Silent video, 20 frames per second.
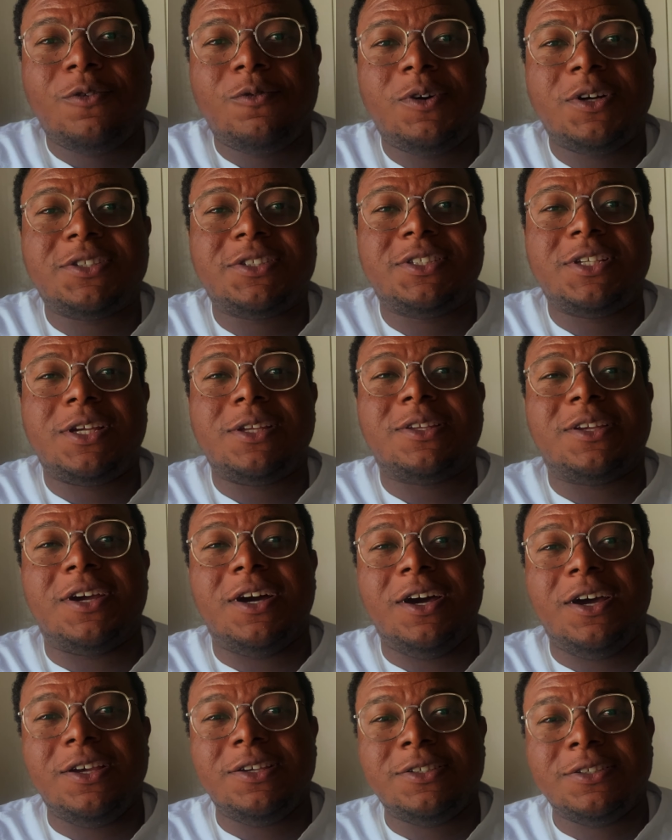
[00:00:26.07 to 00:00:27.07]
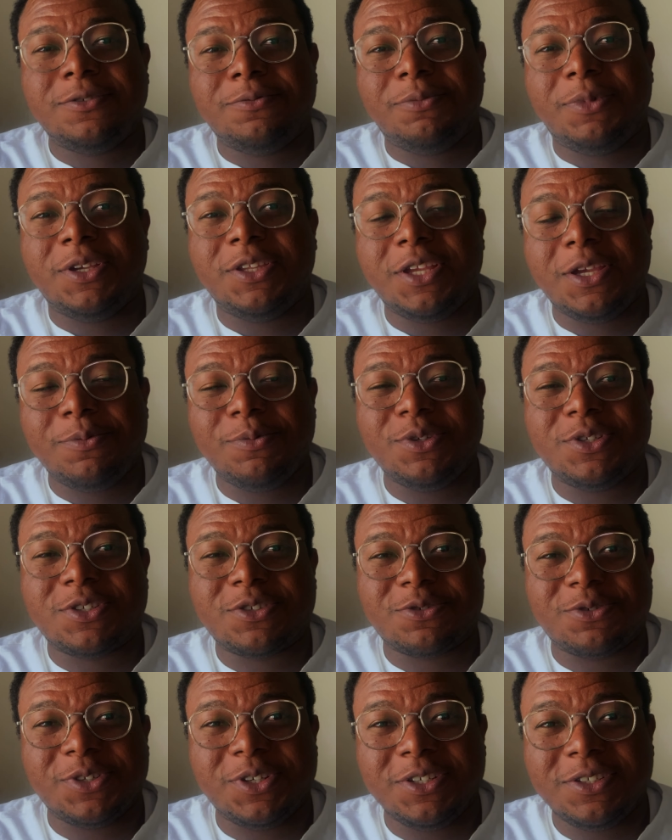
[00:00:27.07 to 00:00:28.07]
What's up guys? My name is
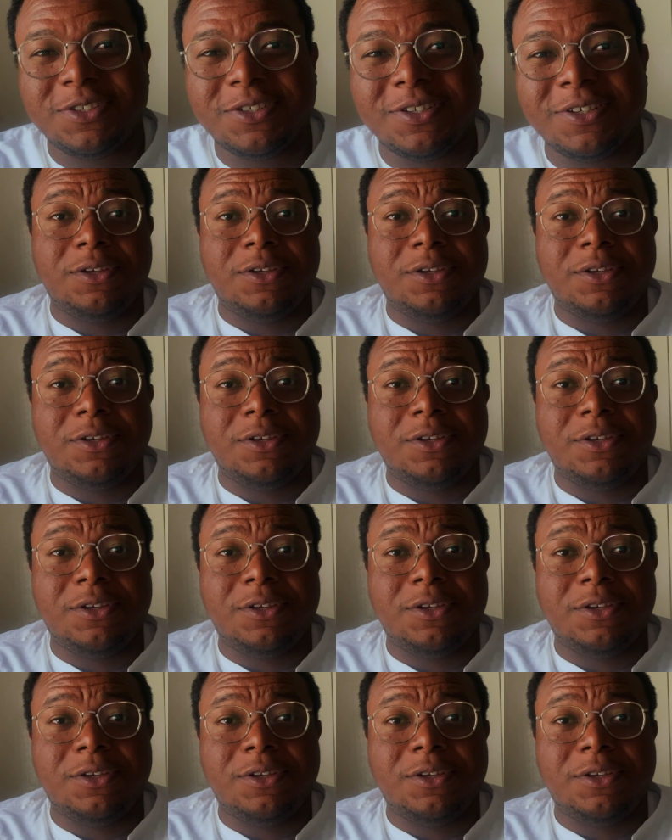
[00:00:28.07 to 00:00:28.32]
Chris.